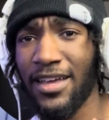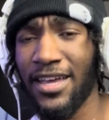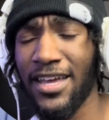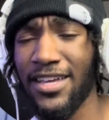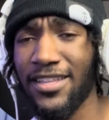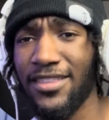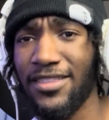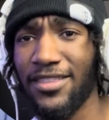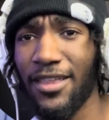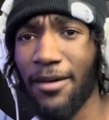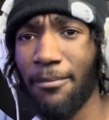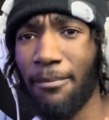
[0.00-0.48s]

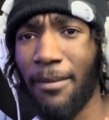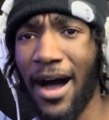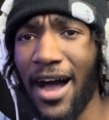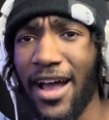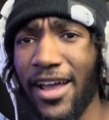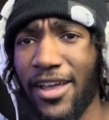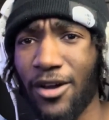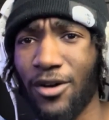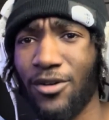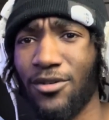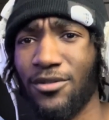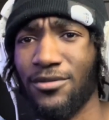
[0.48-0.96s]
hit the
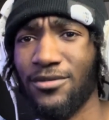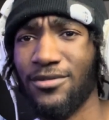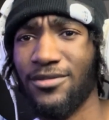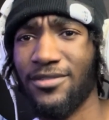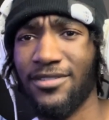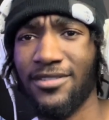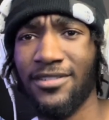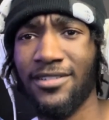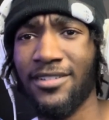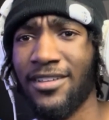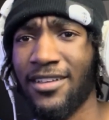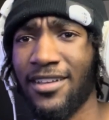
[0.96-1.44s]
bio.
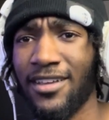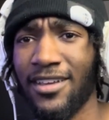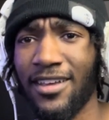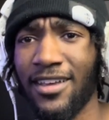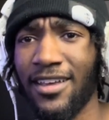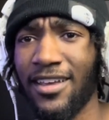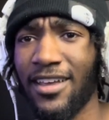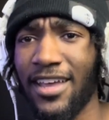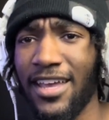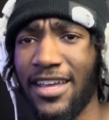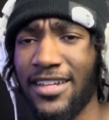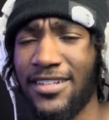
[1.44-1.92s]

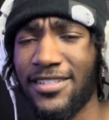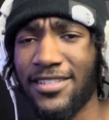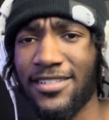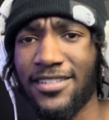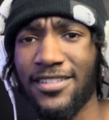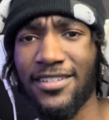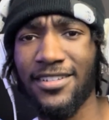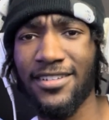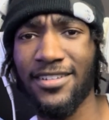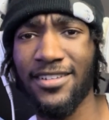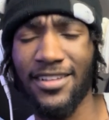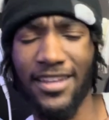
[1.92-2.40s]

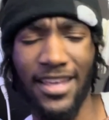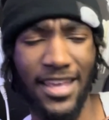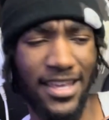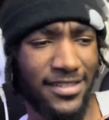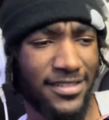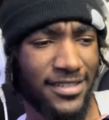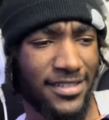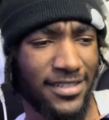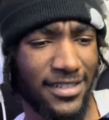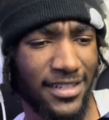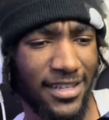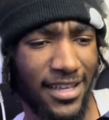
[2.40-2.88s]
It's,
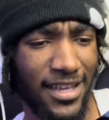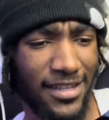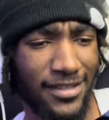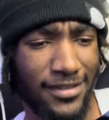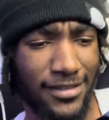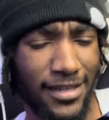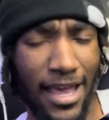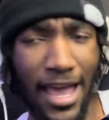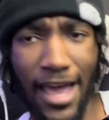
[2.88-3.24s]
it's, it's